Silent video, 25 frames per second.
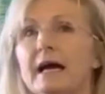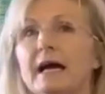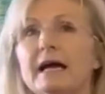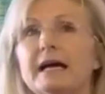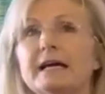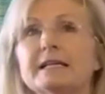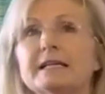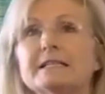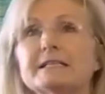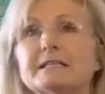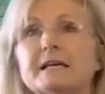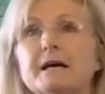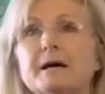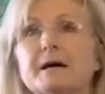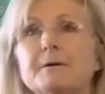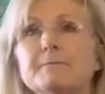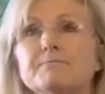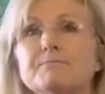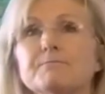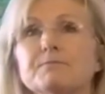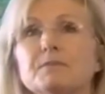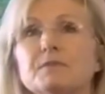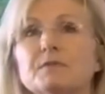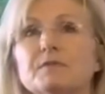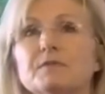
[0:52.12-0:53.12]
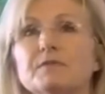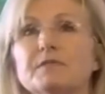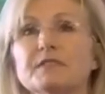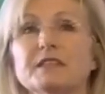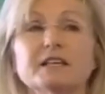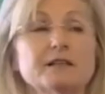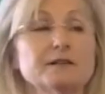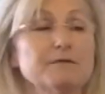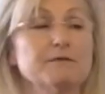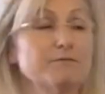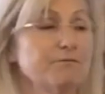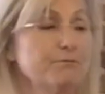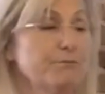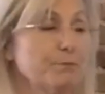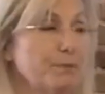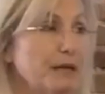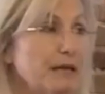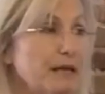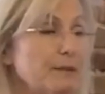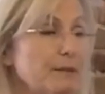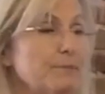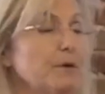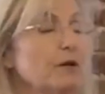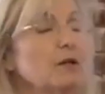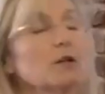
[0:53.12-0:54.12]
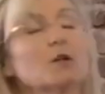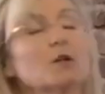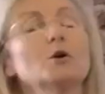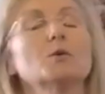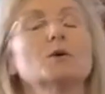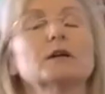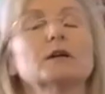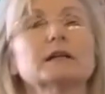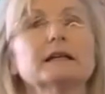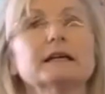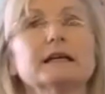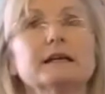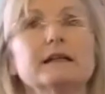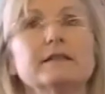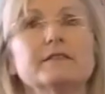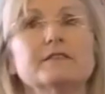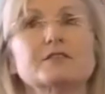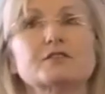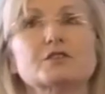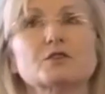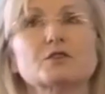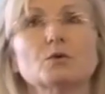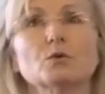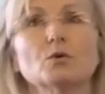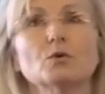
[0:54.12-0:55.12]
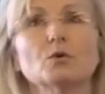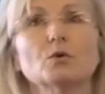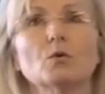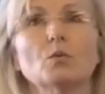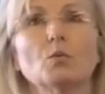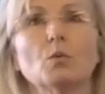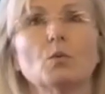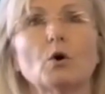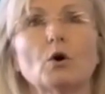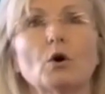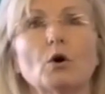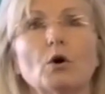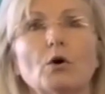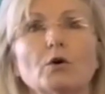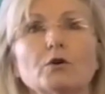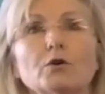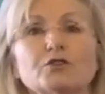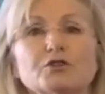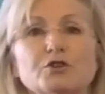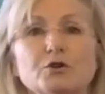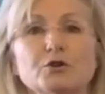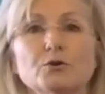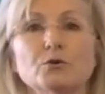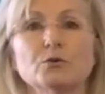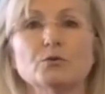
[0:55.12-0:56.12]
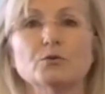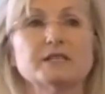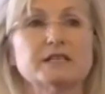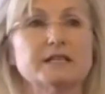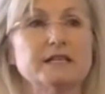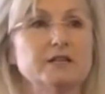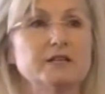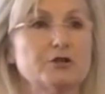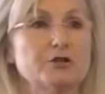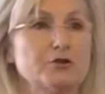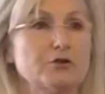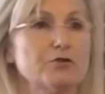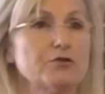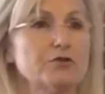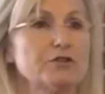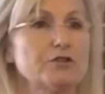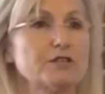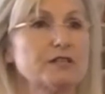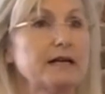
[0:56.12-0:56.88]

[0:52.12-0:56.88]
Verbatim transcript: And um, the people who were leading the school were two teachers.